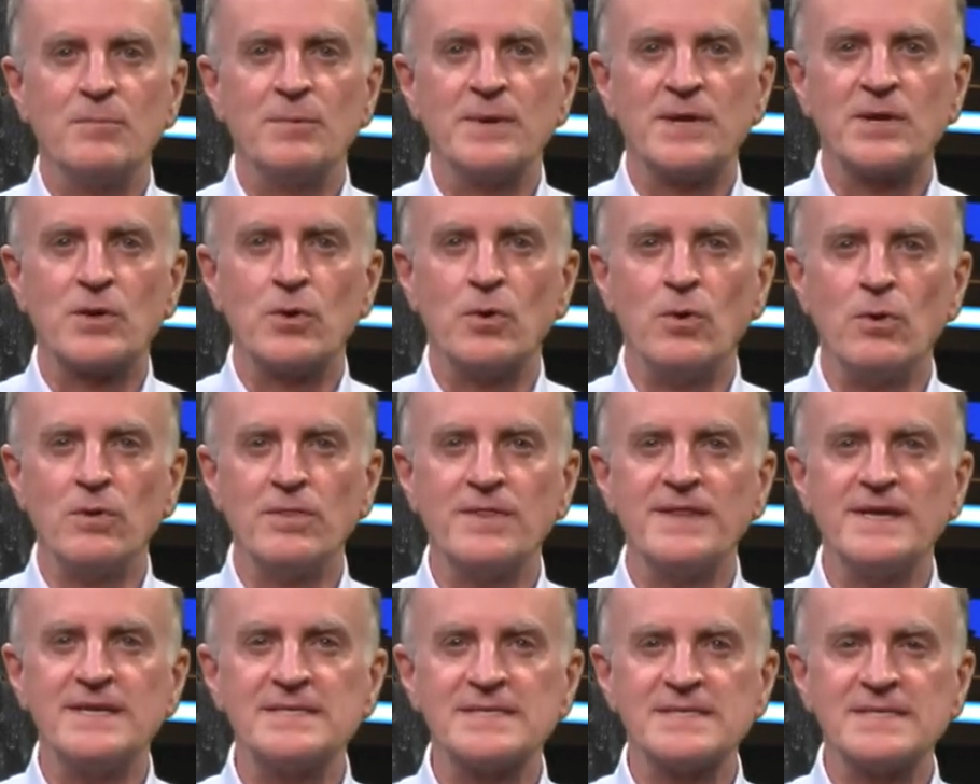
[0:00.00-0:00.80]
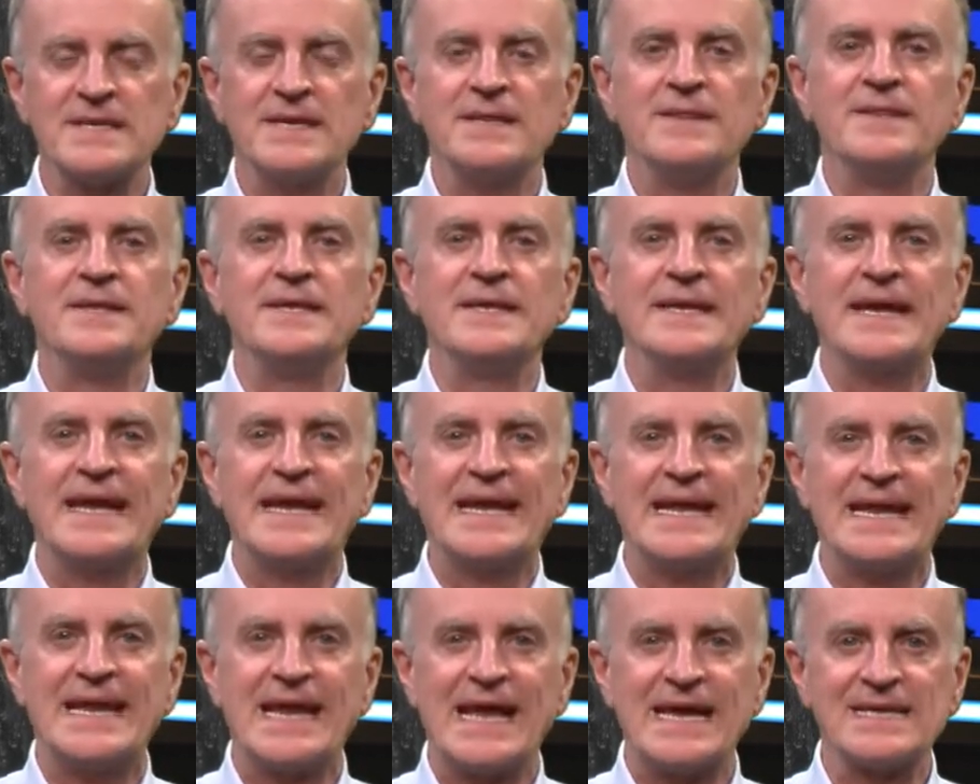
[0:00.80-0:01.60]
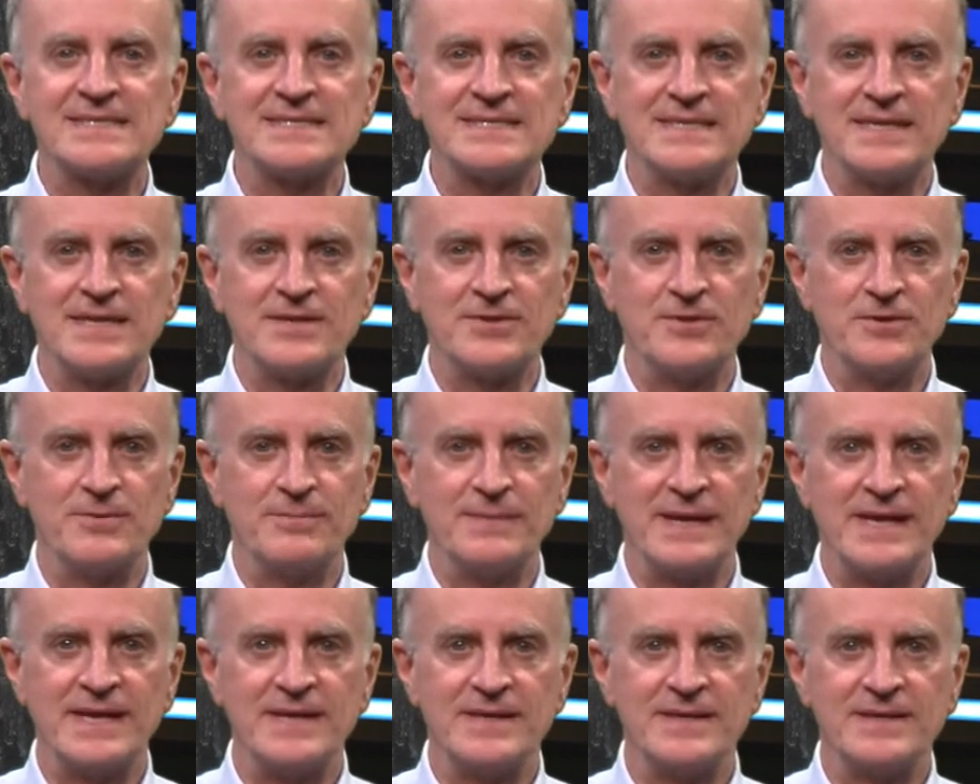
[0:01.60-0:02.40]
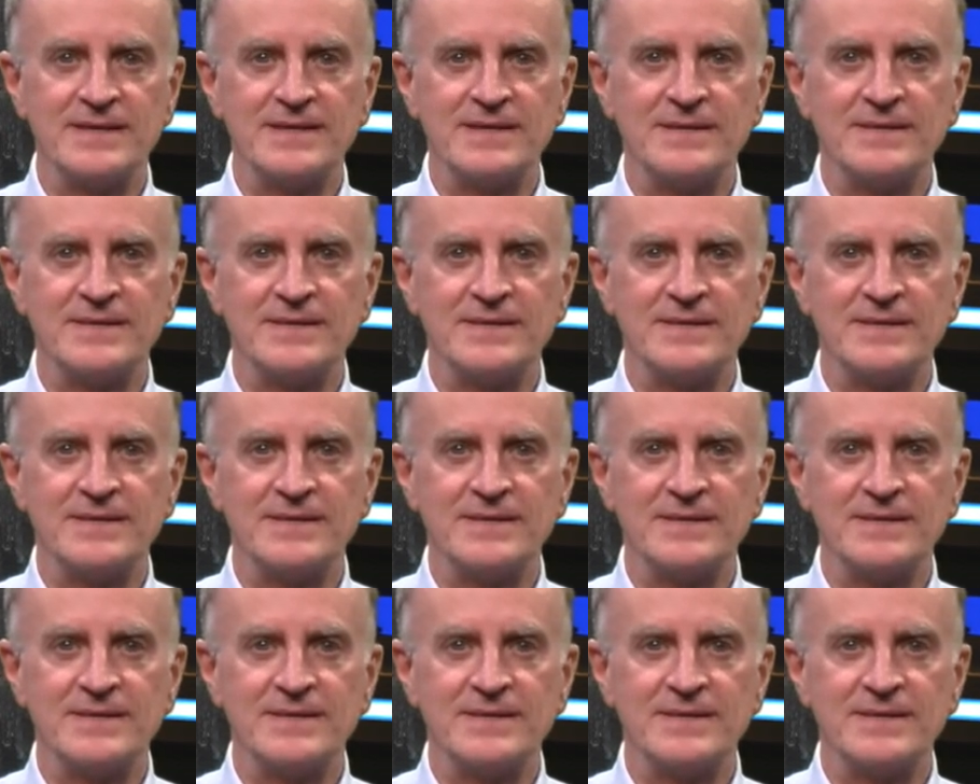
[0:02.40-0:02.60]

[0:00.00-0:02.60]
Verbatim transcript: We call this the elastic domain.